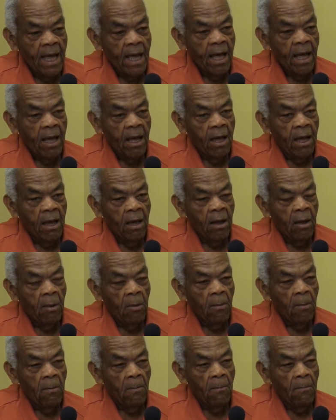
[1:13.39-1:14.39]

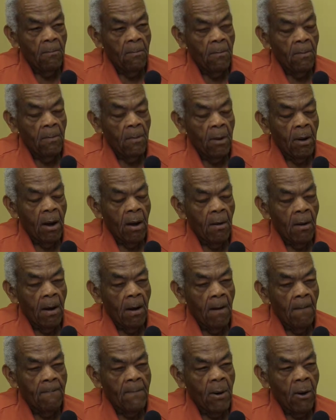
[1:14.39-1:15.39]

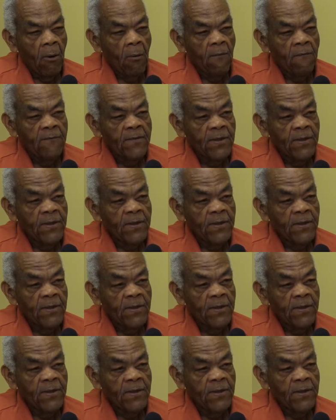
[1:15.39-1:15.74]
bought